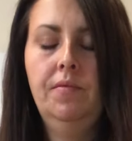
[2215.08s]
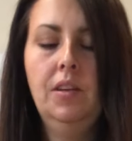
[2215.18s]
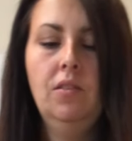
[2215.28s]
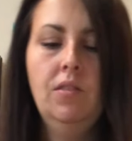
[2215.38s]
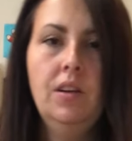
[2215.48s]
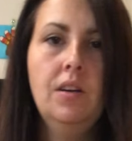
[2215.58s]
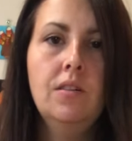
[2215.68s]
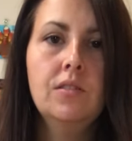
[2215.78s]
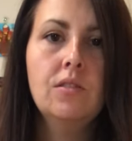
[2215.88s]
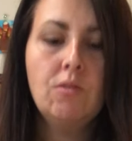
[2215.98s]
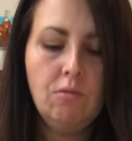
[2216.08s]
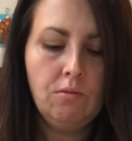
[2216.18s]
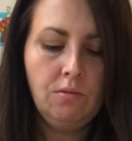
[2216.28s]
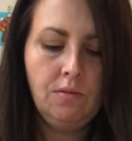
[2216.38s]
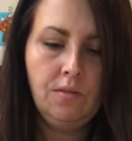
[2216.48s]
You can also,
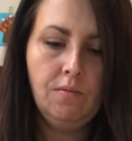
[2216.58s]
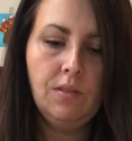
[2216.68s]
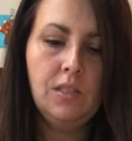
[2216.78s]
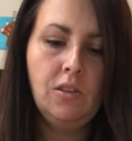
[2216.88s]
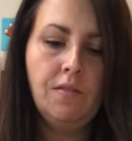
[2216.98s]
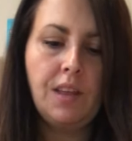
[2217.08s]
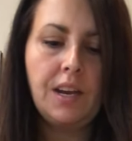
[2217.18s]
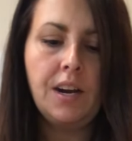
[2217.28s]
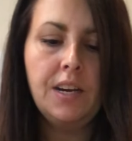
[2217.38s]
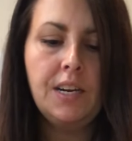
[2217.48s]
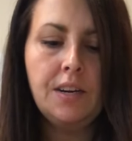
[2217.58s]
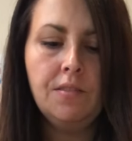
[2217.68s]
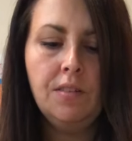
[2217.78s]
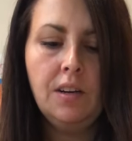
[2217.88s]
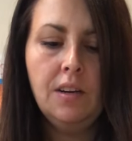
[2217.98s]
once you have that eye down,